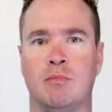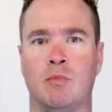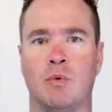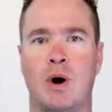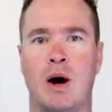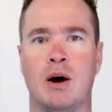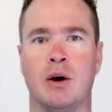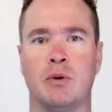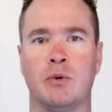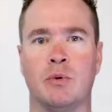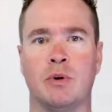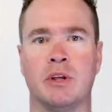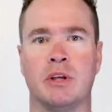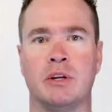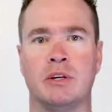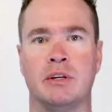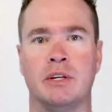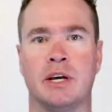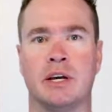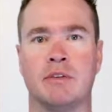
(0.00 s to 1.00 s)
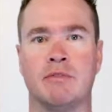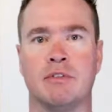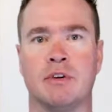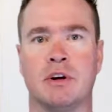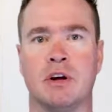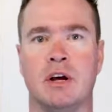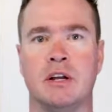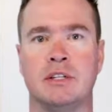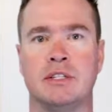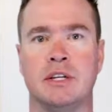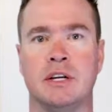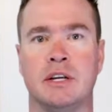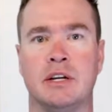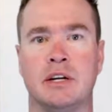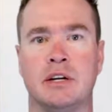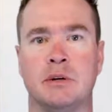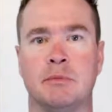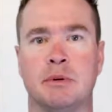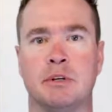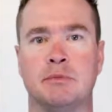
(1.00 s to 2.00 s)
Wow, you're really digging for content
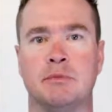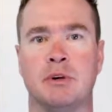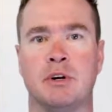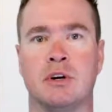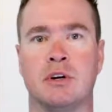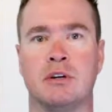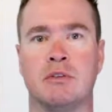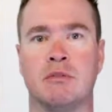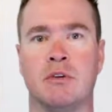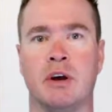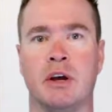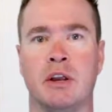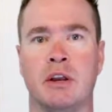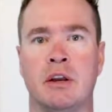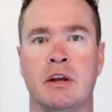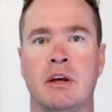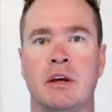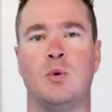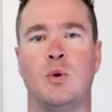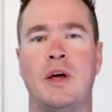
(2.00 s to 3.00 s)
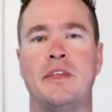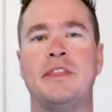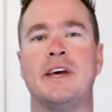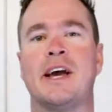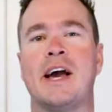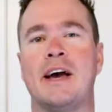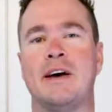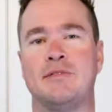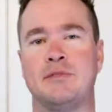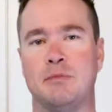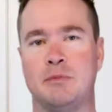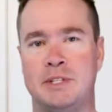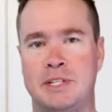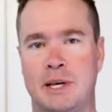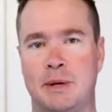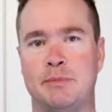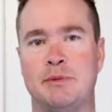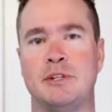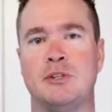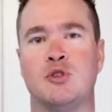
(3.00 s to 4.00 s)
here. You must be hurting, Ryan. Well, I think I have some
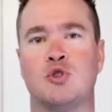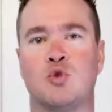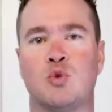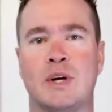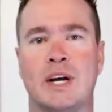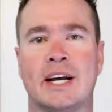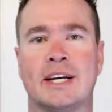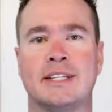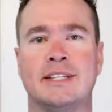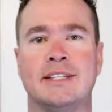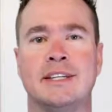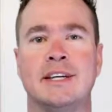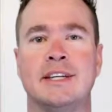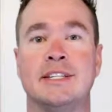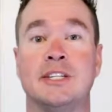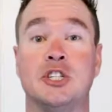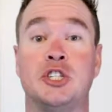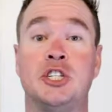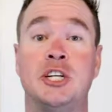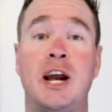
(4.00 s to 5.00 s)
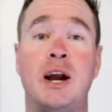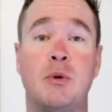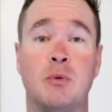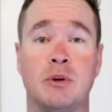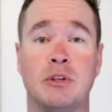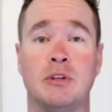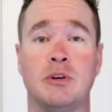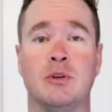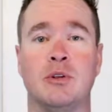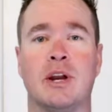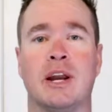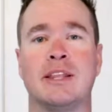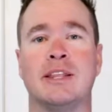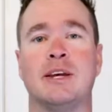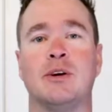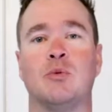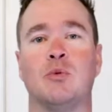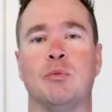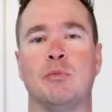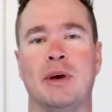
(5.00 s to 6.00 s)
tips and tricks to share with you that I
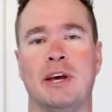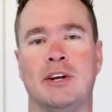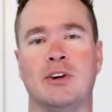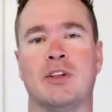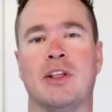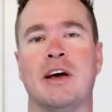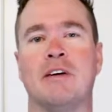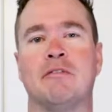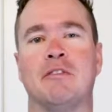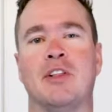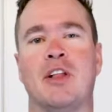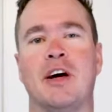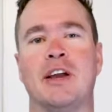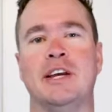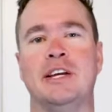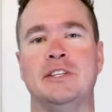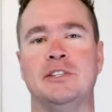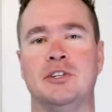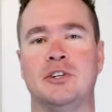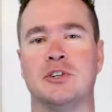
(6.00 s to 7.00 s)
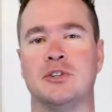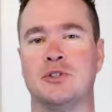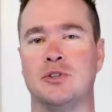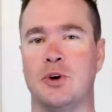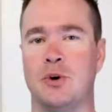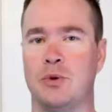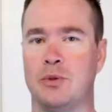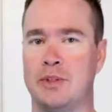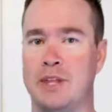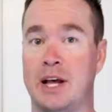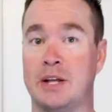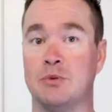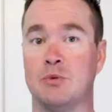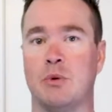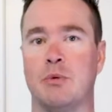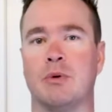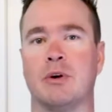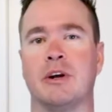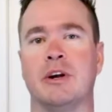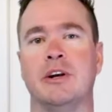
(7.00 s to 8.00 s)
think will make your life a lot easier. So that's
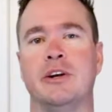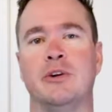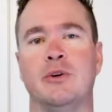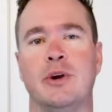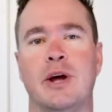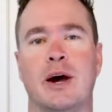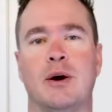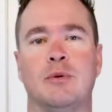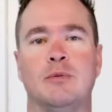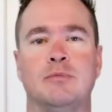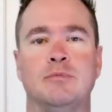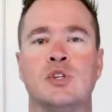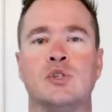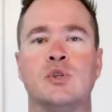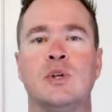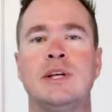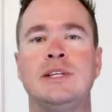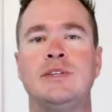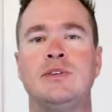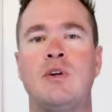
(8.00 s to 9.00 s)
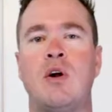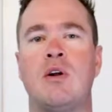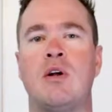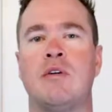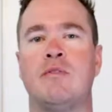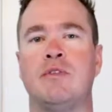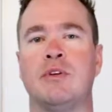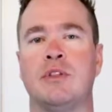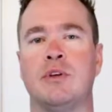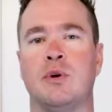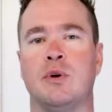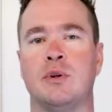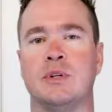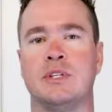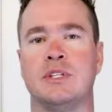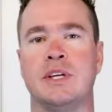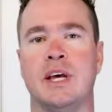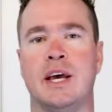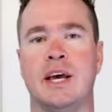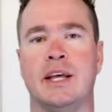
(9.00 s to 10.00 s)
what we're going to do now. So let's start off with the old
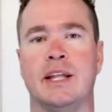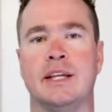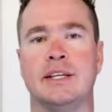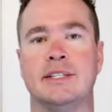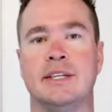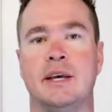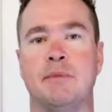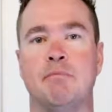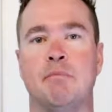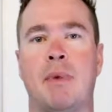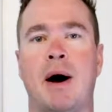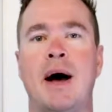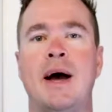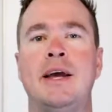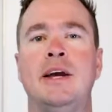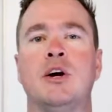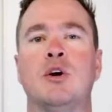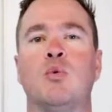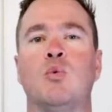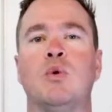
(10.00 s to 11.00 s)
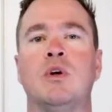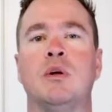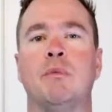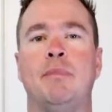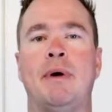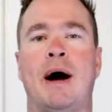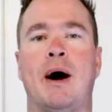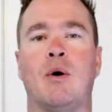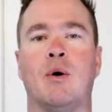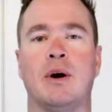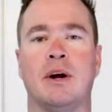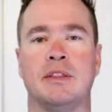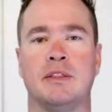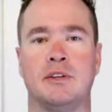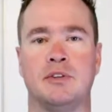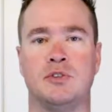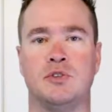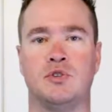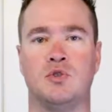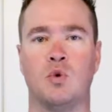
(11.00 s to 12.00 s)
saying. They say, buy your willpower at the
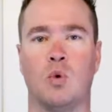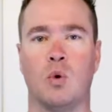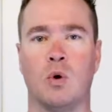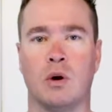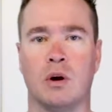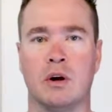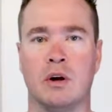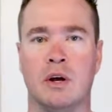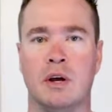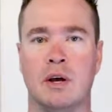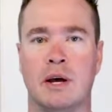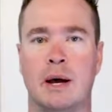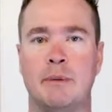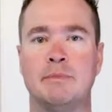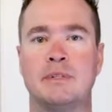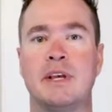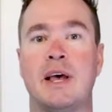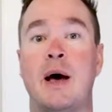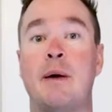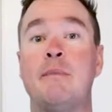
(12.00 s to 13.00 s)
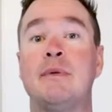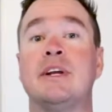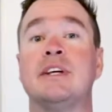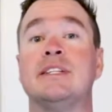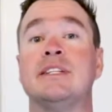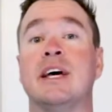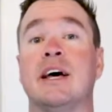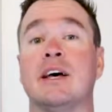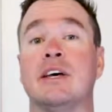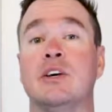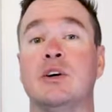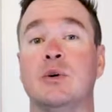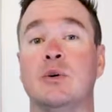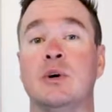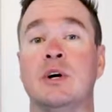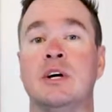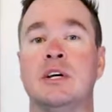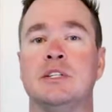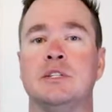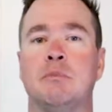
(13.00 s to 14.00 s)
store. I'm going to tell you
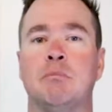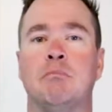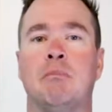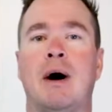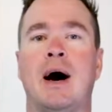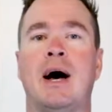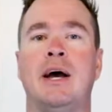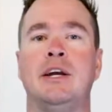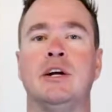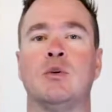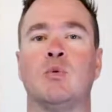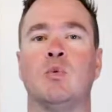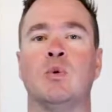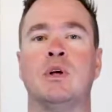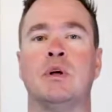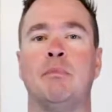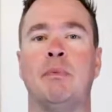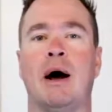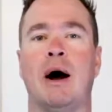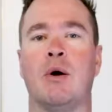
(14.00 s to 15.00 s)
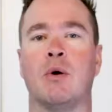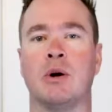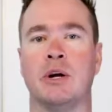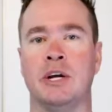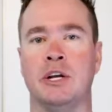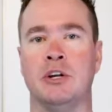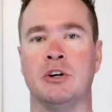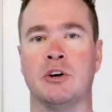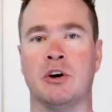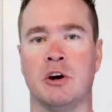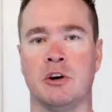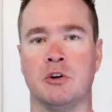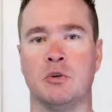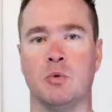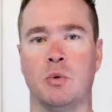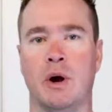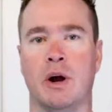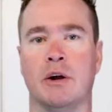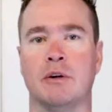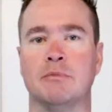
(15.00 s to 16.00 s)
to buy your willpower in your
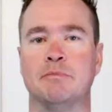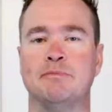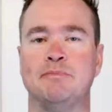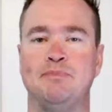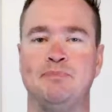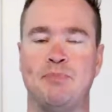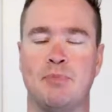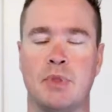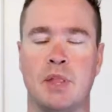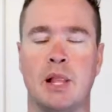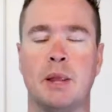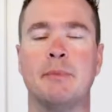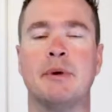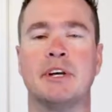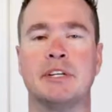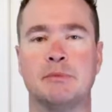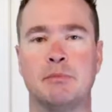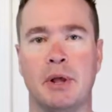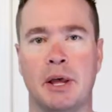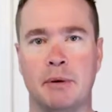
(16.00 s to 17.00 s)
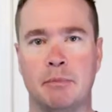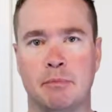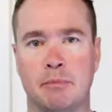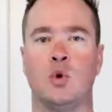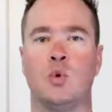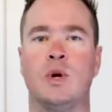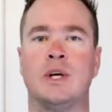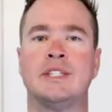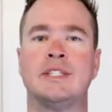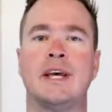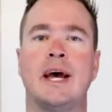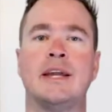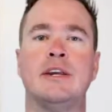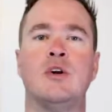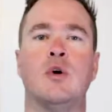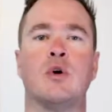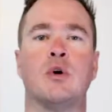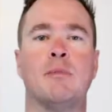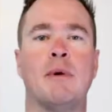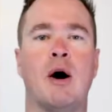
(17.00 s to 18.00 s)
underwear. Let me explain. Quick side
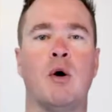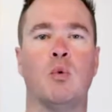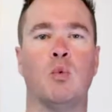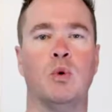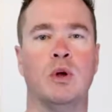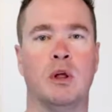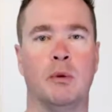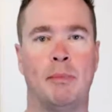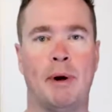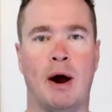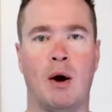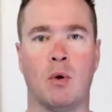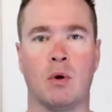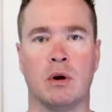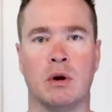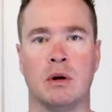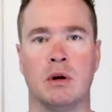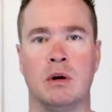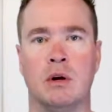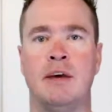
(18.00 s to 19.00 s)
note about willpower.